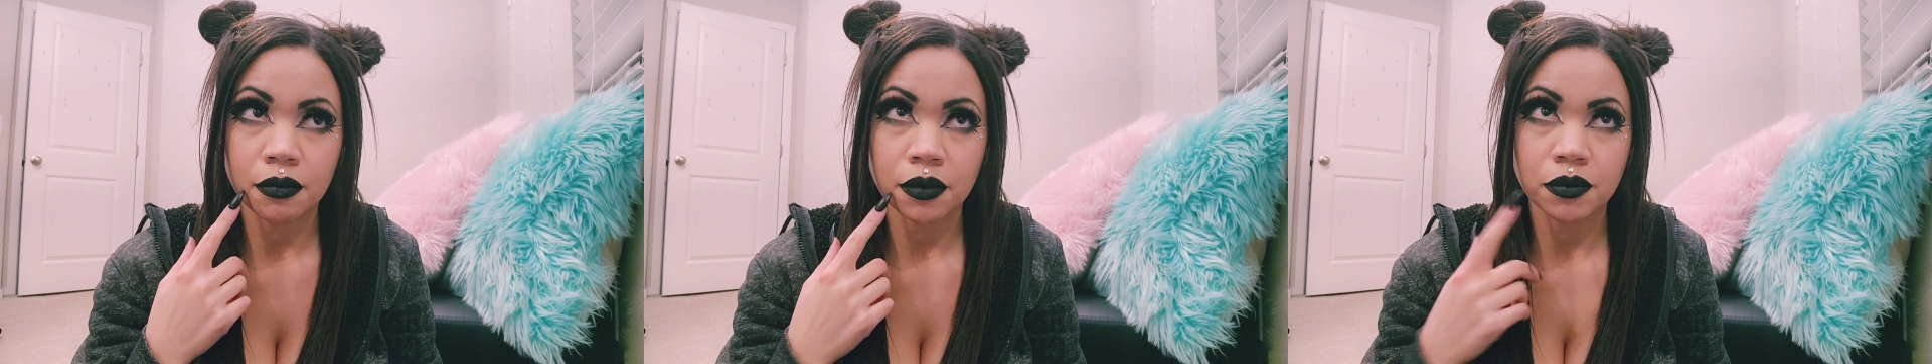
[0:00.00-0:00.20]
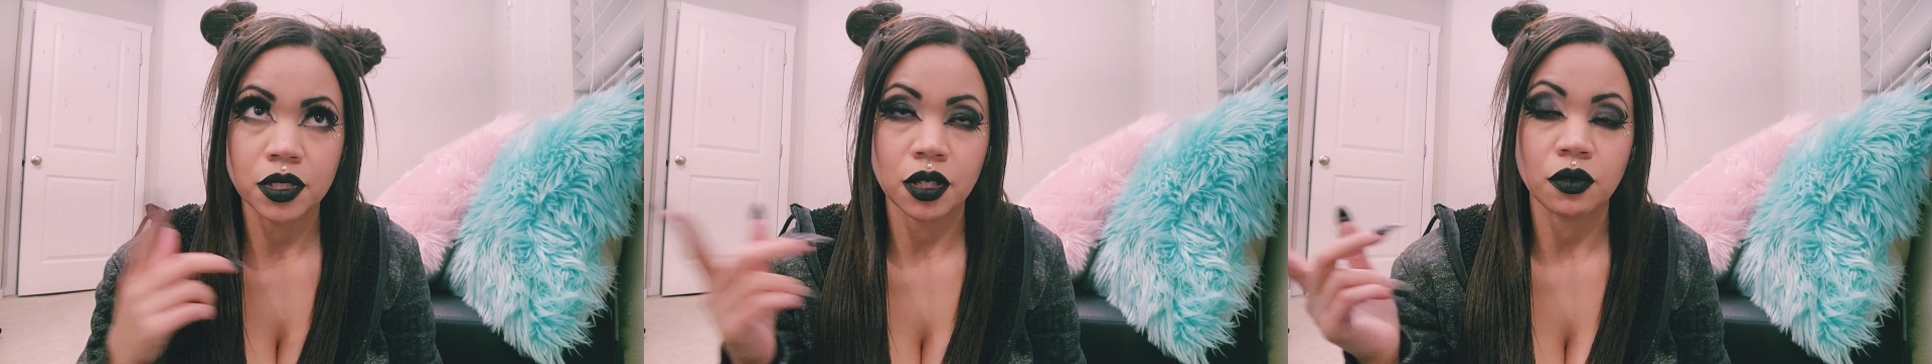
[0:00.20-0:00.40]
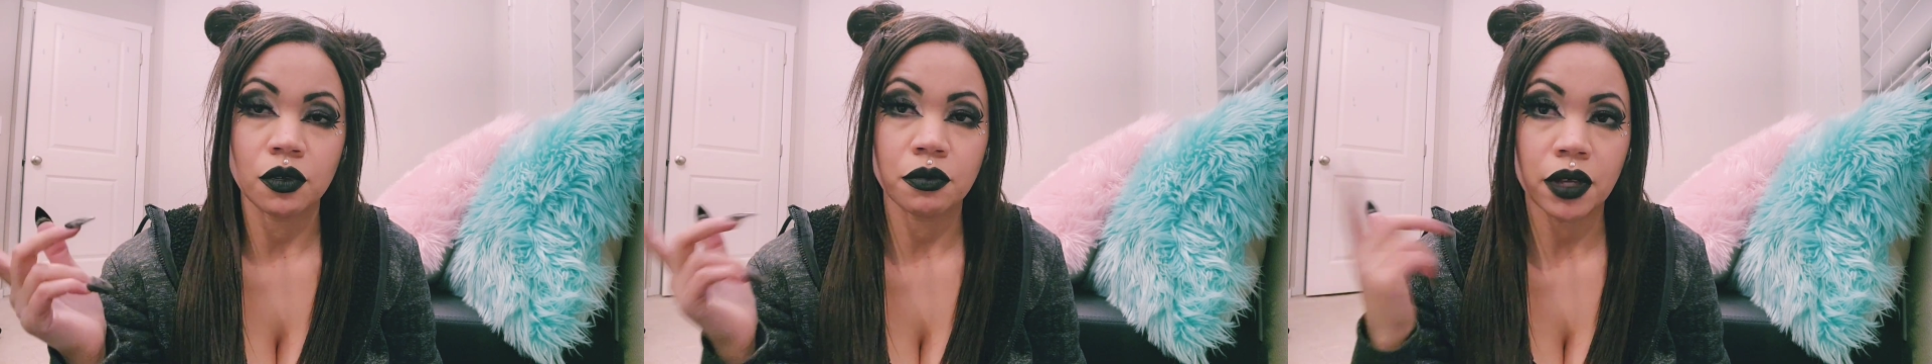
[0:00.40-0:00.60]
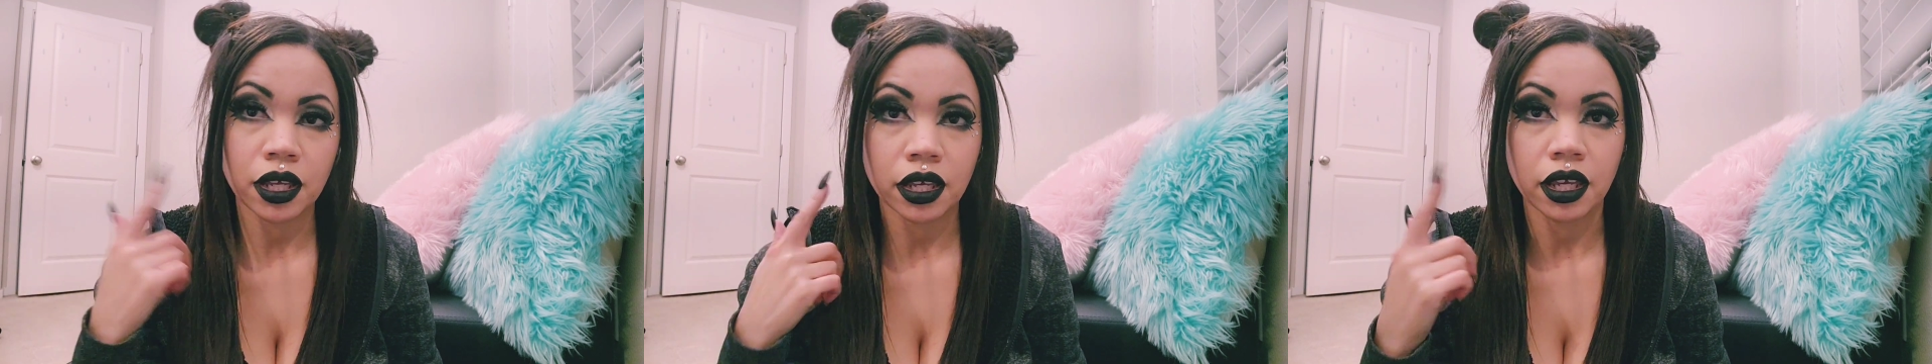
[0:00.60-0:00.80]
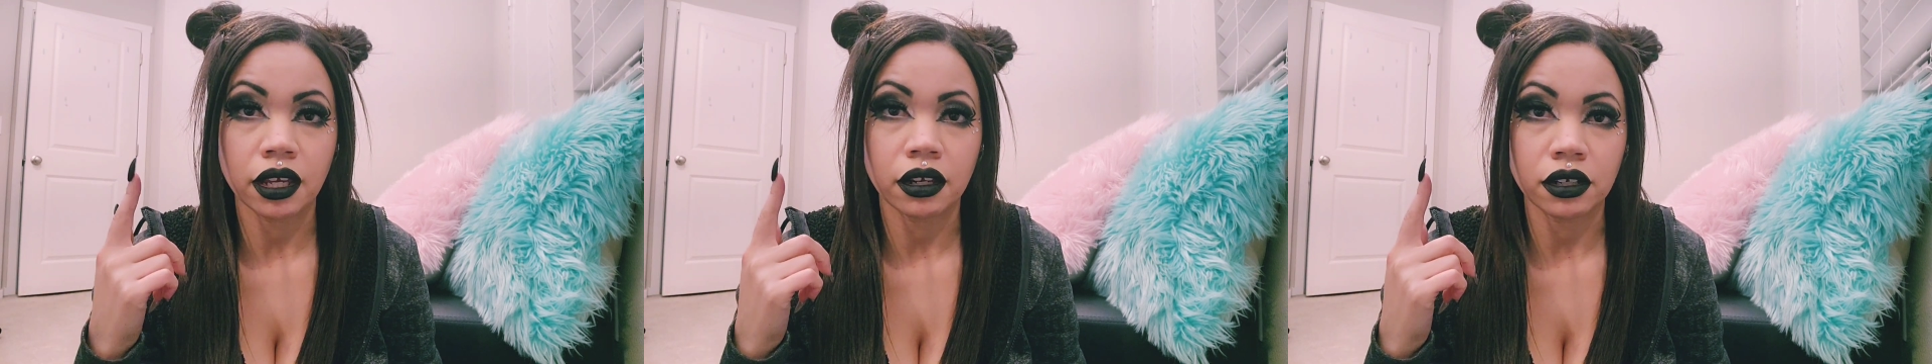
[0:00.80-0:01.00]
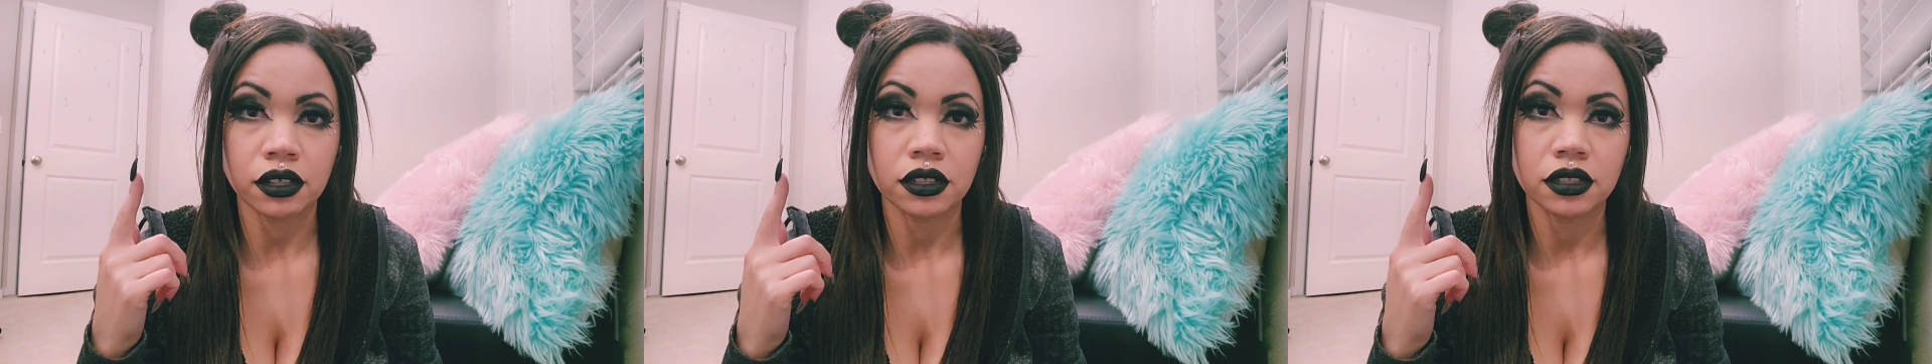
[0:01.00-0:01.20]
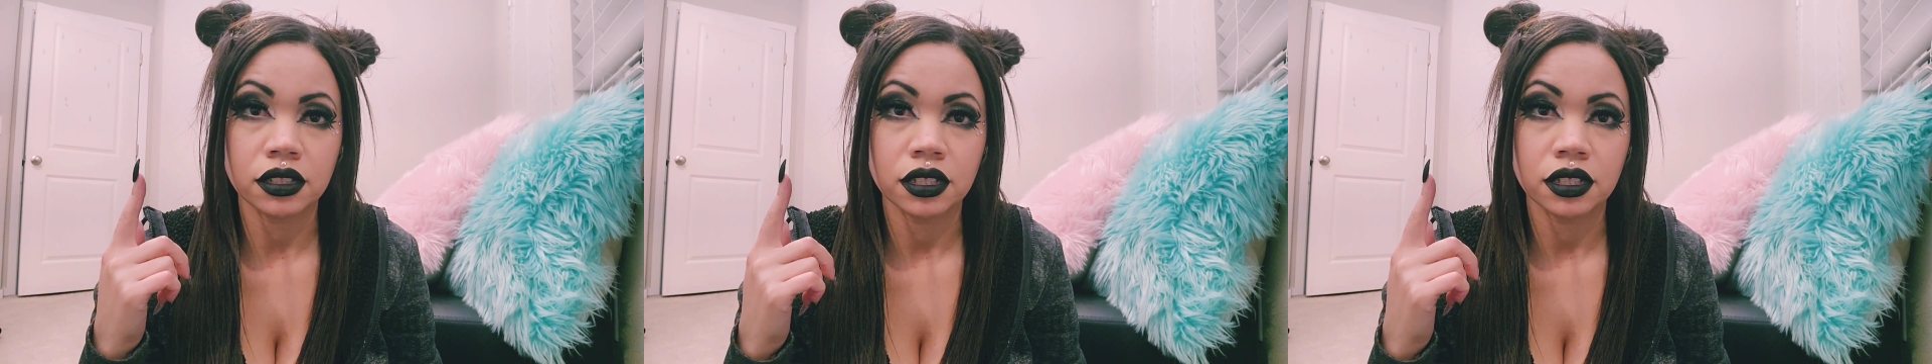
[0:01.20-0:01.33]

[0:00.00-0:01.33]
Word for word: done with my hair.